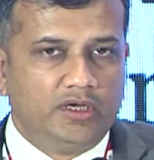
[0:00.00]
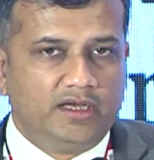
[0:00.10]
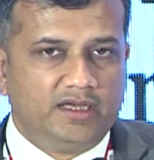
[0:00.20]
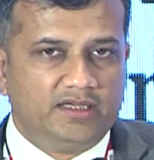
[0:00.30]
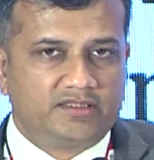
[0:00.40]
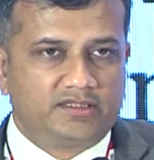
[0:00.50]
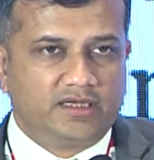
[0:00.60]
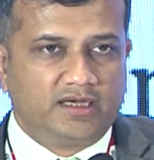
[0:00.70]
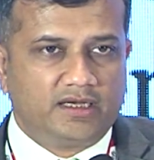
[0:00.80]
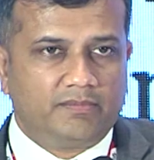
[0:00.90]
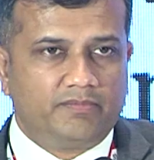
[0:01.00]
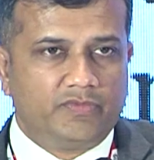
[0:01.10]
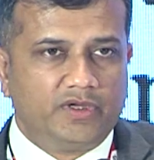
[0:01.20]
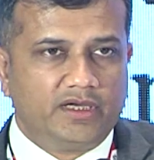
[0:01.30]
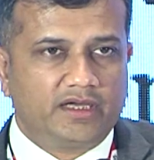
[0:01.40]
is
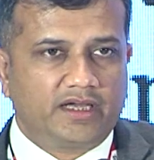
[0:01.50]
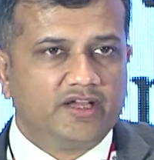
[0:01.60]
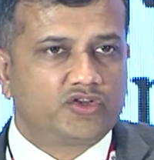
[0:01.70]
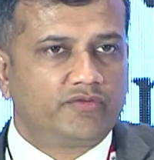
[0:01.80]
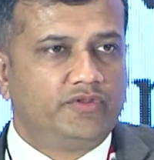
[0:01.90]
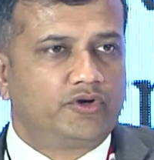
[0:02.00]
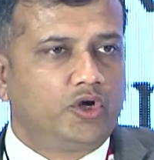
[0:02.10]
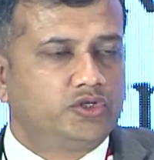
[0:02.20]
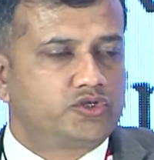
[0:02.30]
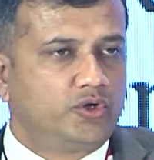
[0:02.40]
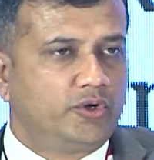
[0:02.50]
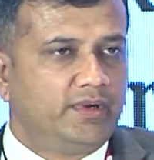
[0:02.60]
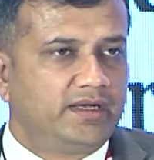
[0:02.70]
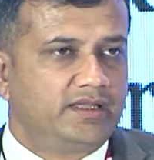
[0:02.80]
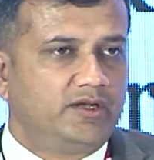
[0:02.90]
a case of the Rolls-Royce,
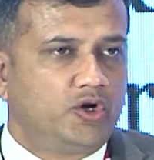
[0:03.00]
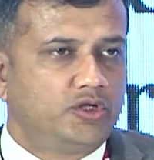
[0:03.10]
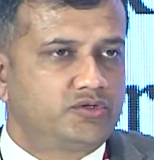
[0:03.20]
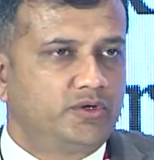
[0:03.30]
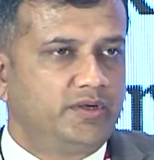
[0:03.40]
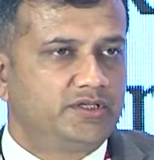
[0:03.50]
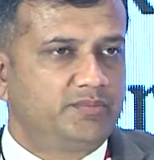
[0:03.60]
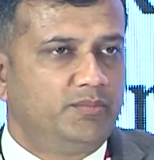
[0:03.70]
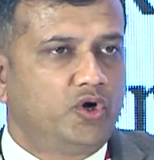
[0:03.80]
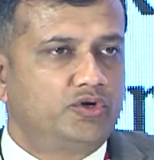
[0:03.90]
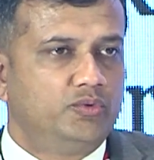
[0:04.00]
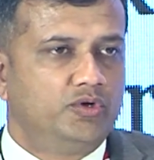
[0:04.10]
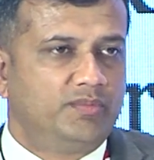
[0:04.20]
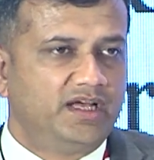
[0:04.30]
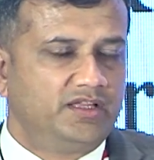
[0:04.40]
where the Rolls-Royce has been bought
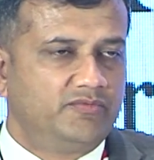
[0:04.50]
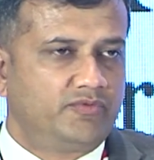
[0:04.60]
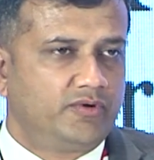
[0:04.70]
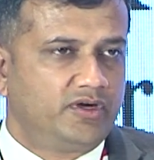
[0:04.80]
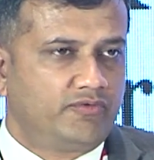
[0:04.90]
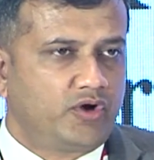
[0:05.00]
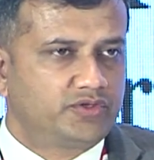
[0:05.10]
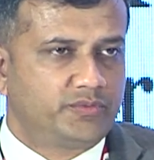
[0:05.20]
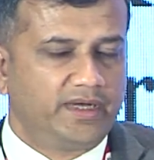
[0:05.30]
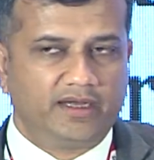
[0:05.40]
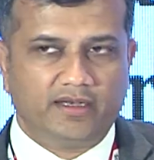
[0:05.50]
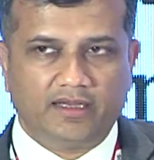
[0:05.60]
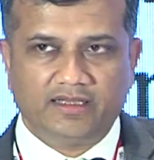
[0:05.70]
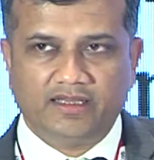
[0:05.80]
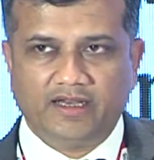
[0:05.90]
over by the Volkswagen
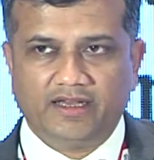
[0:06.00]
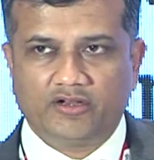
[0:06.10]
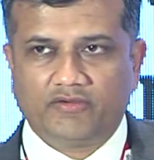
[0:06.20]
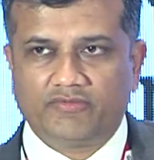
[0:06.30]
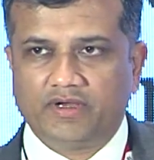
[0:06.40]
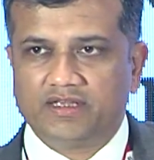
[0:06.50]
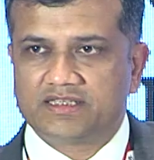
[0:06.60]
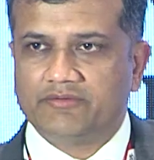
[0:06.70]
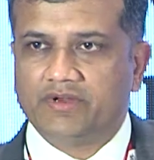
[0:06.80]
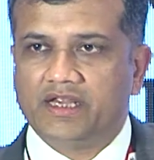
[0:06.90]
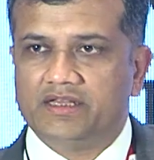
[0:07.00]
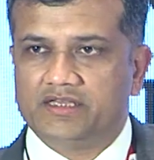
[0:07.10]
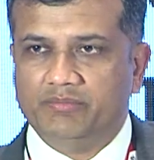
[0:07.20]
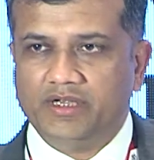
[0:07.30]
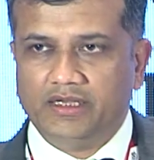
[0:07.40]
at the rate of
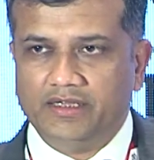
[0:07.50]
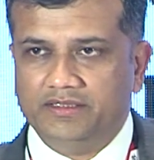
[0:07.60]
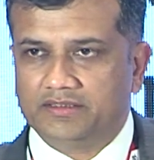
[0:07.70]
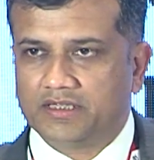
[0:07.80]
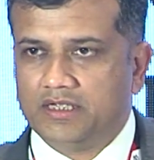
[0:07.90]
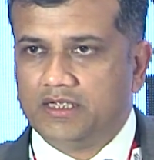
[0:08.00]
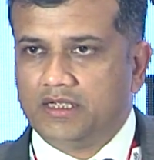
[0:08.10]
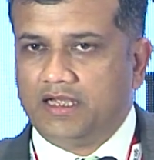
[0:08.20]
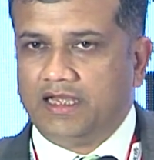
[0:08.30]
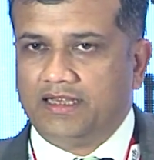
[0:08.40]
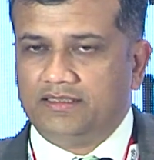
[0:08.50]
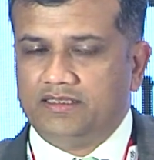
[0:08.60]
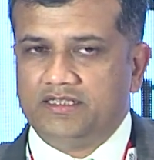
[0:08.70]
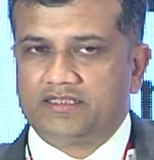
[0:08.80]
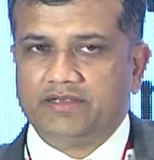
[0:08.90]
780 millions. And
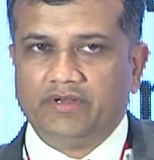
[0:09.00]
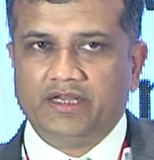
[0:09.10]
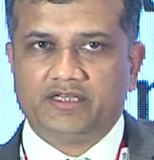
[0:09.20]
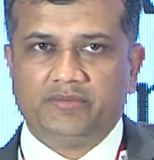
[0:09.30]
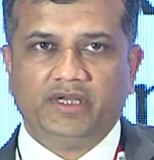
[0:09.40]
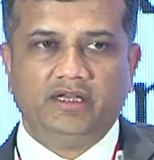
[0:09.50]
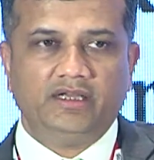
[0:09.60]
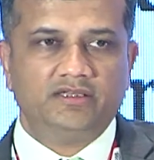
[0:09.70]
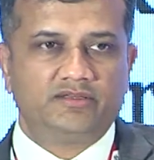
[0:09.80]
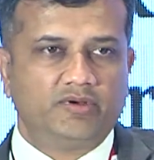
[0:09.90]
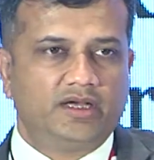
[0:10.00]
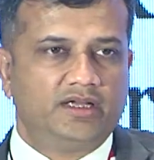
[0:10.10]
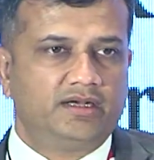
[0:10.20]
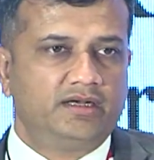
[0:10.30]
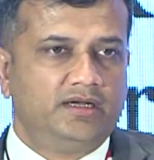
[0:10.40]
these 780 millions
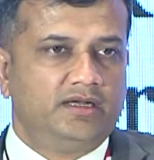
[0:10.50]
were